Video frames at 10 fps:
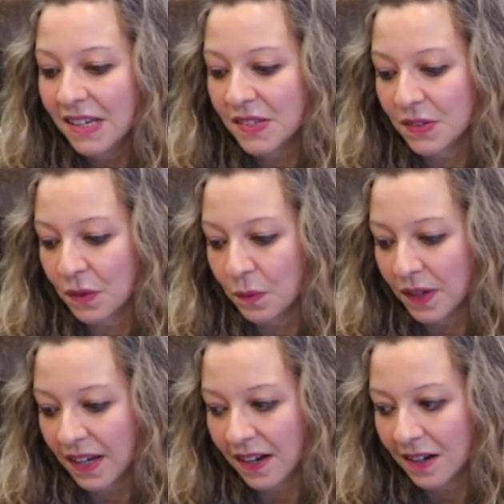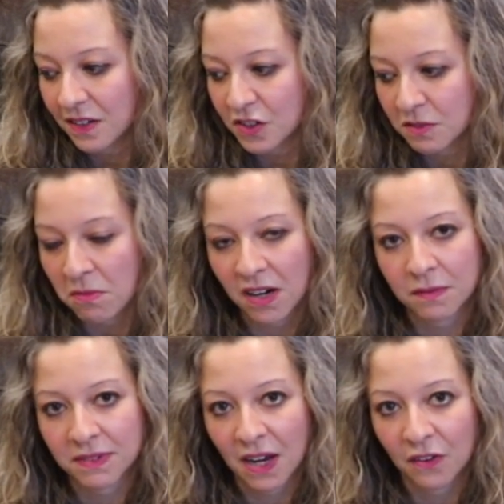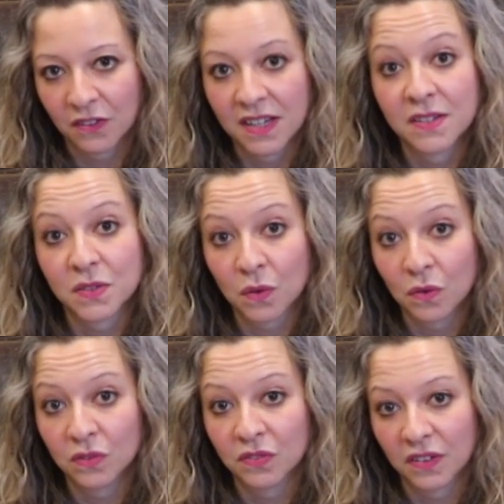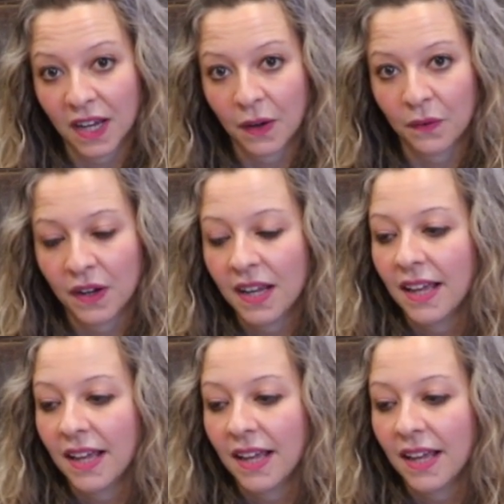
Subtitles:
So we just mark him down as sold for now,